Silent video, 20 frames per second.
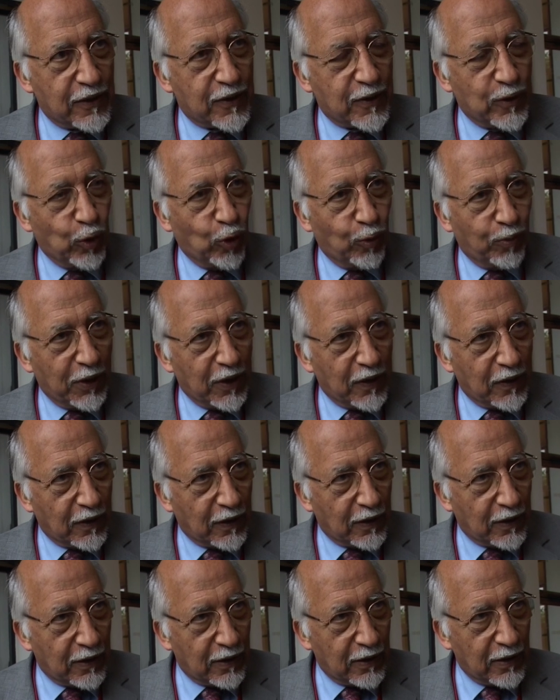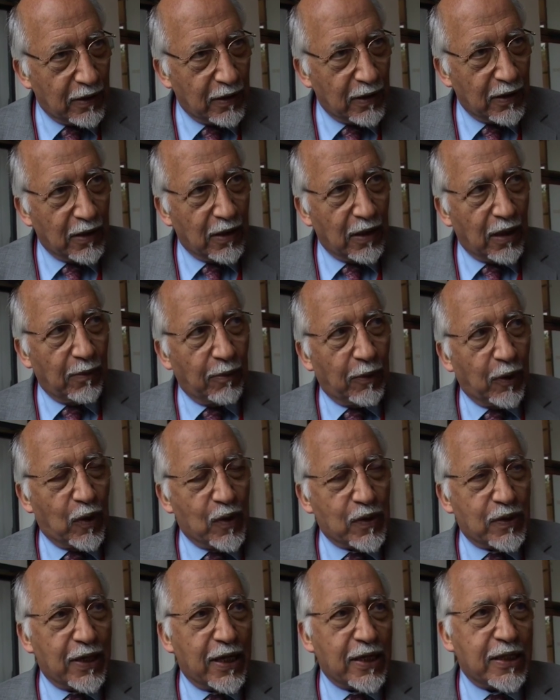this new media,
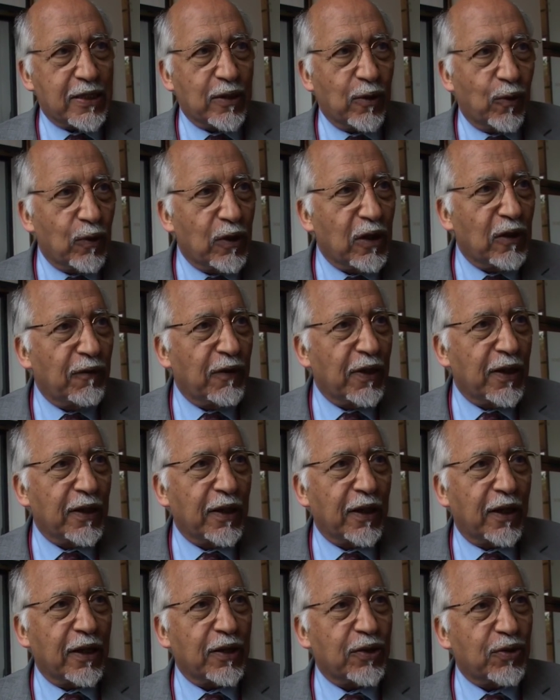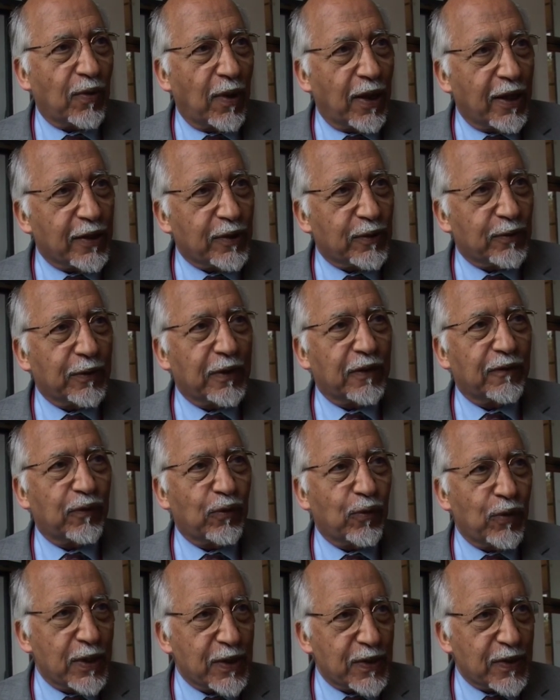because that's the only way they can try to
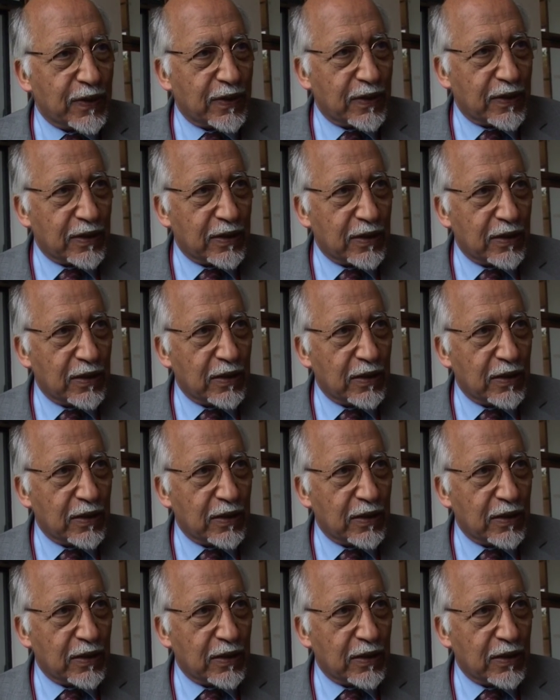influence it,